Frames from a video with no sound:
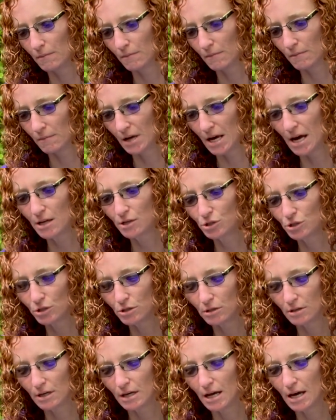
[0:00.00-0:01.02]

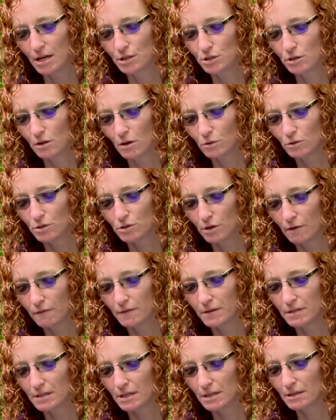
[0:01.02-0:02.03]
Each of those
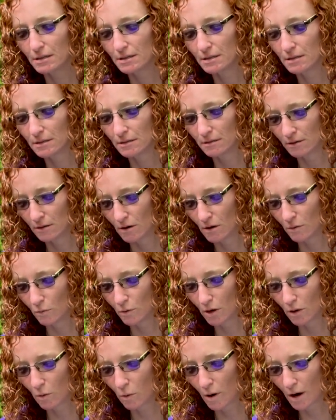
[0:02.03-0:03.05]
surfaces
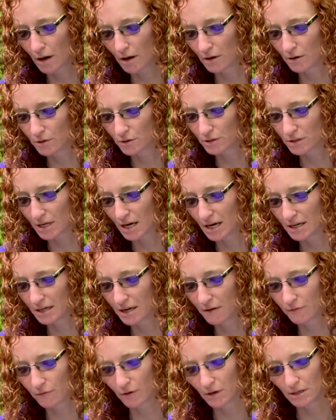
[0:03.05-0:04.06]
requires a
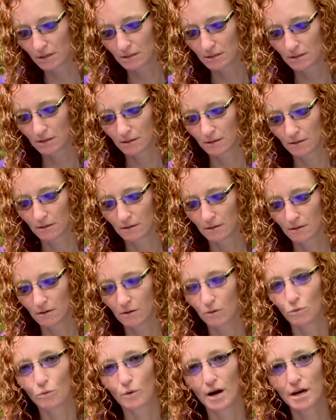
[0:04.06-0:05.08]
different
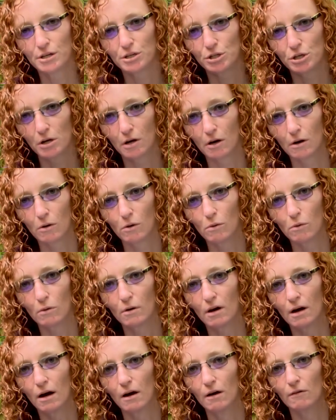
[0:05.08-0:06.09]
ratio
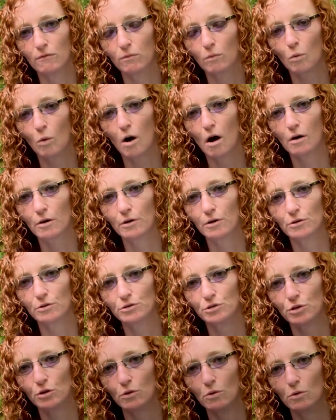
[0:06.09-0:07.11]
of water
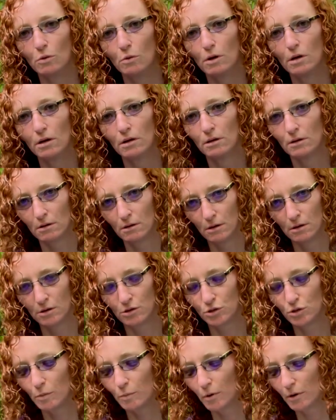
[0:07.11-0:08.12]
to
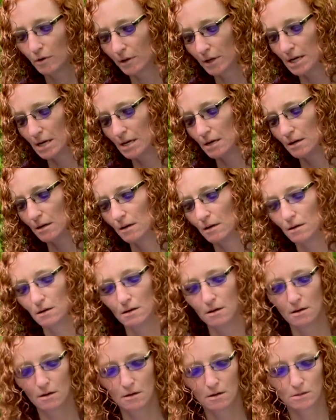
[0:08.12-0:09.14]
Super Clean.
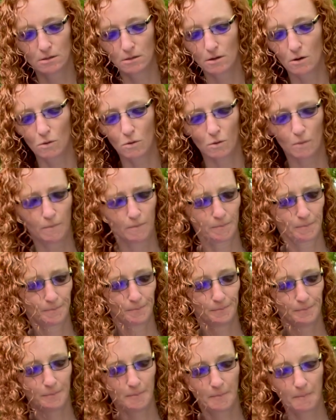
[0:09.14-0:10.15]
So
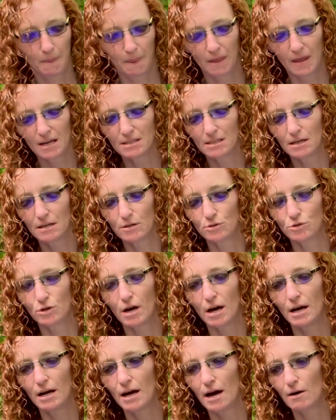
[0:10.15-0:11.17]
they said to
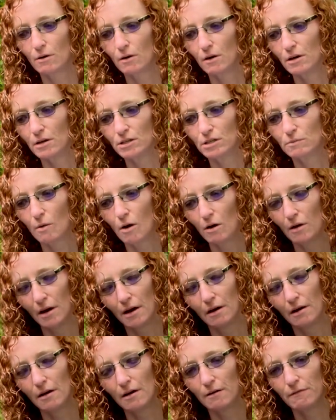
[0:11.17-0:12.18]
try it out on a small
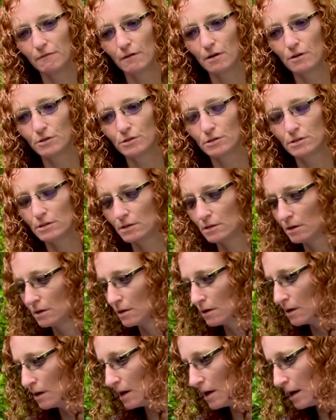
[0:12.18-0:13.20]
area first,
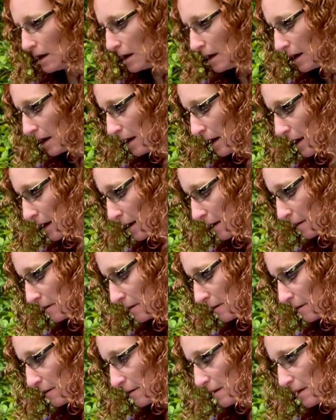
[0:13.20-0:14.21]
and
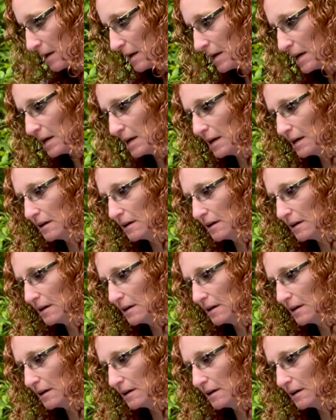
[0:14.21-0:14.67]
the